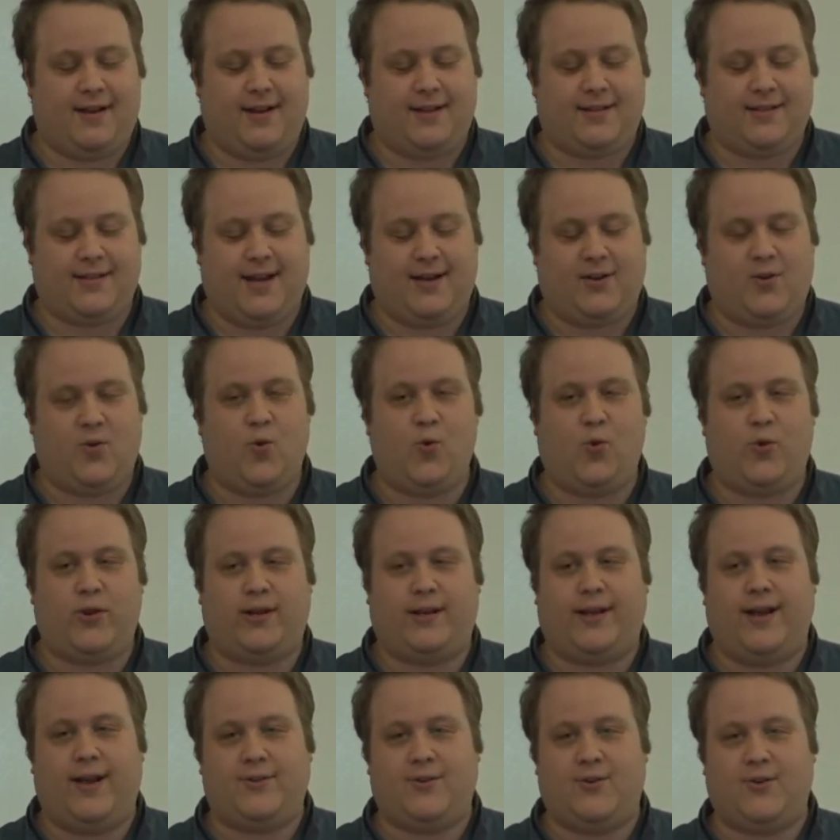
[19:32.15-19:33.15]
it's a tool that
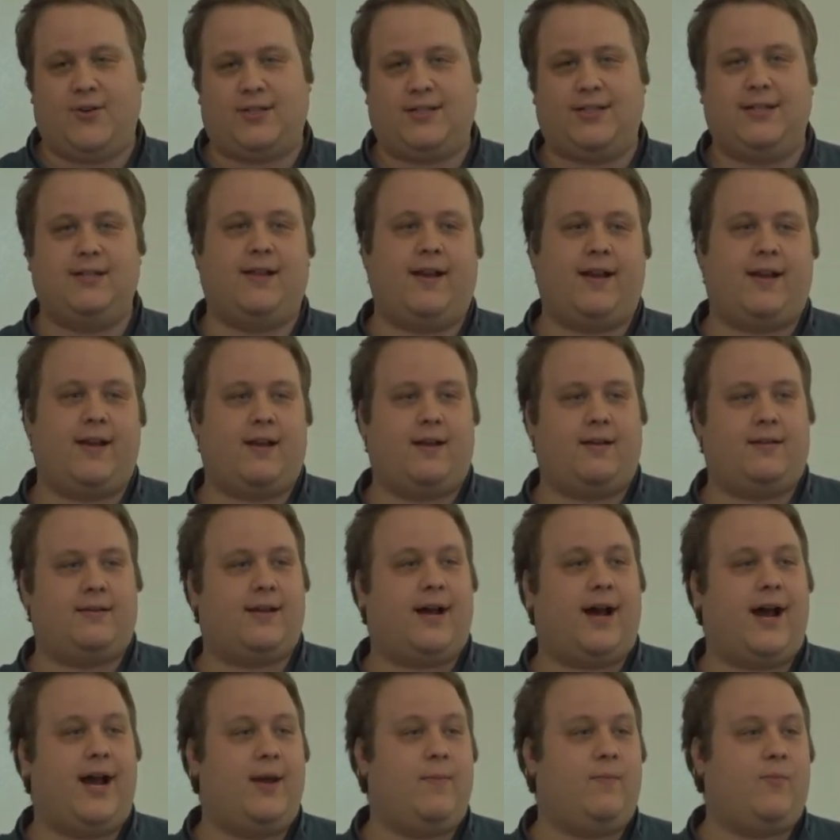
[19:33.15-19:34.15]
allows you to see like a
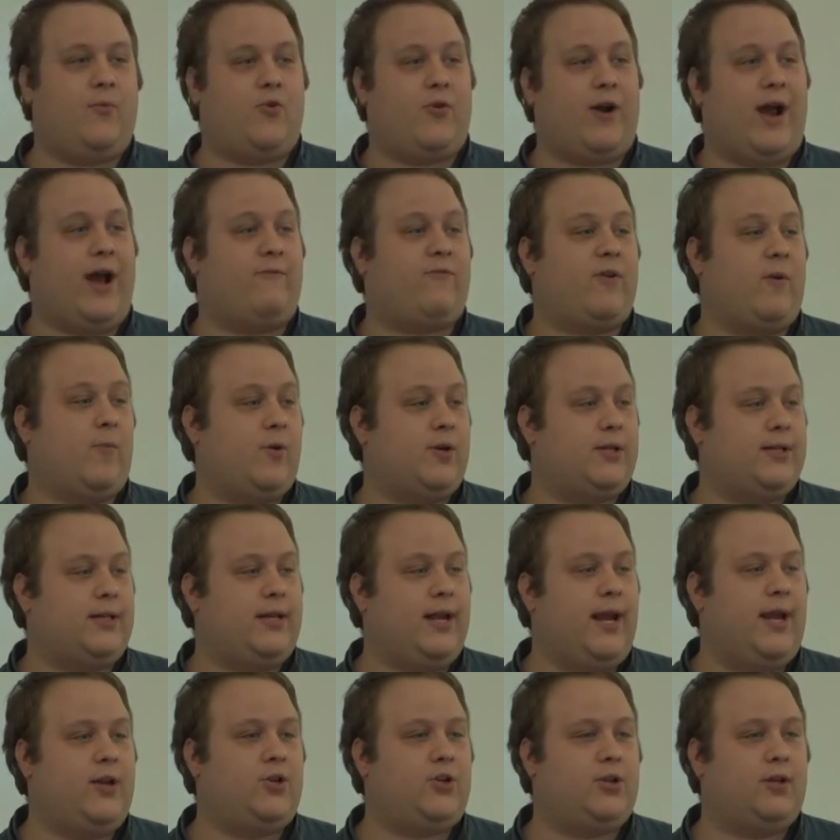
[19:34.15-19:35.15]
time graph
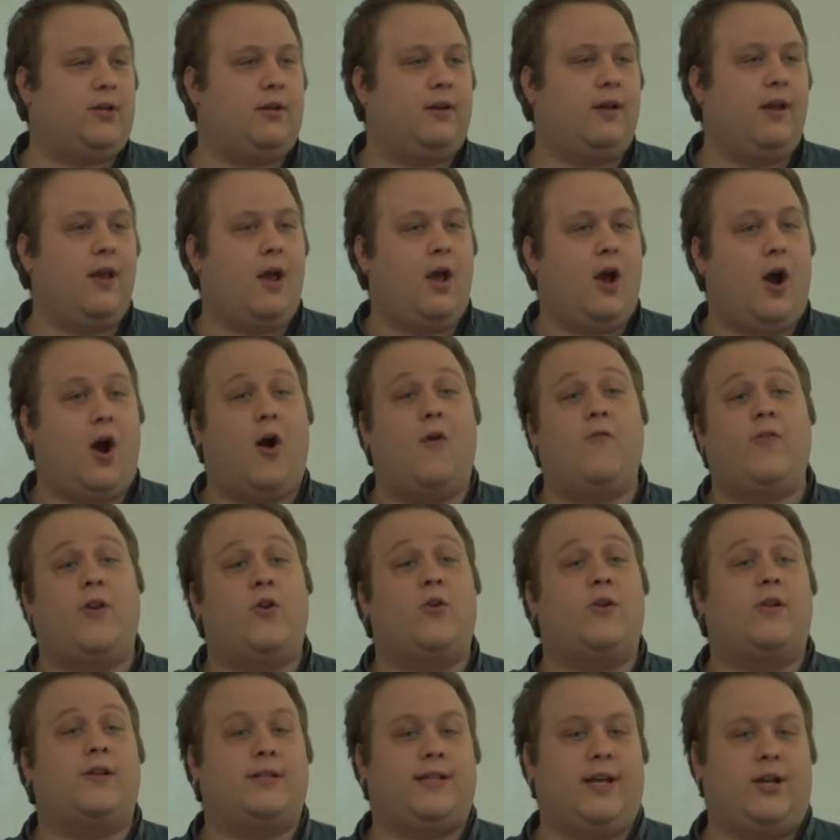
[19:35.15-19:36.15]
representation of the
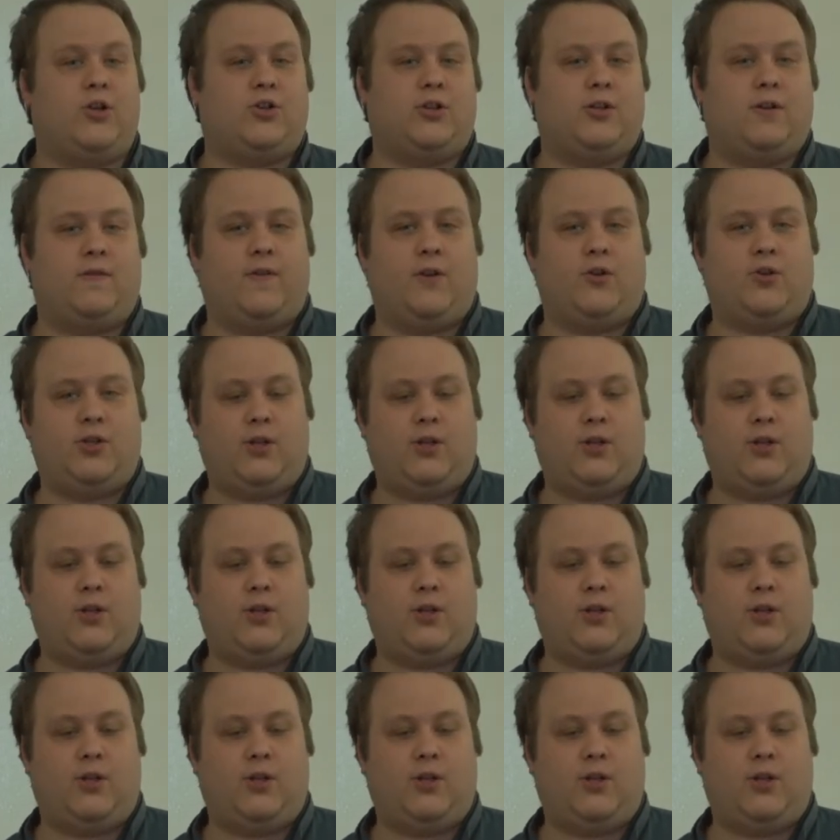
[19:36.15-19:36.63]
utilization of the